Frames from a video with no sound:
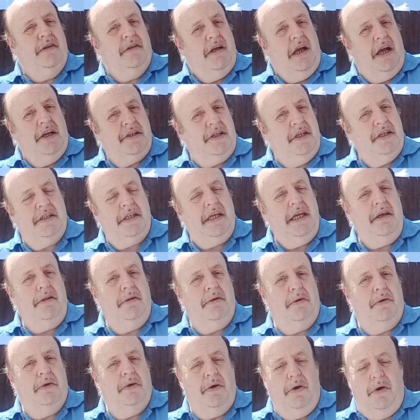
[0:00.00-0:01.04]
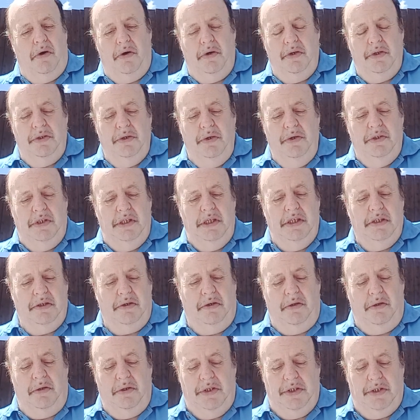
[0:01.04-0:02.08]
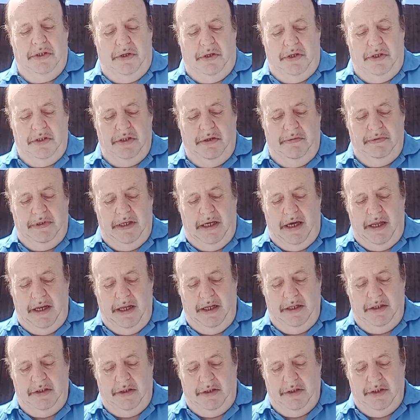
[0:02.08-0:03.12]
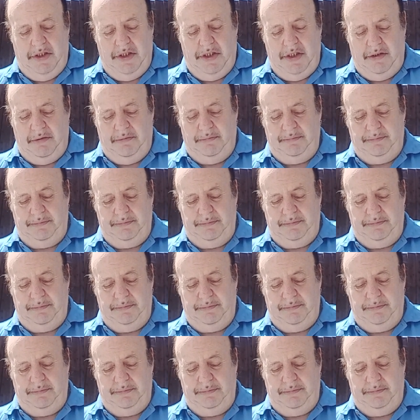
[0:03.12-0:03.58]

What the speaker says: As I say though, God uses all sorts of characters.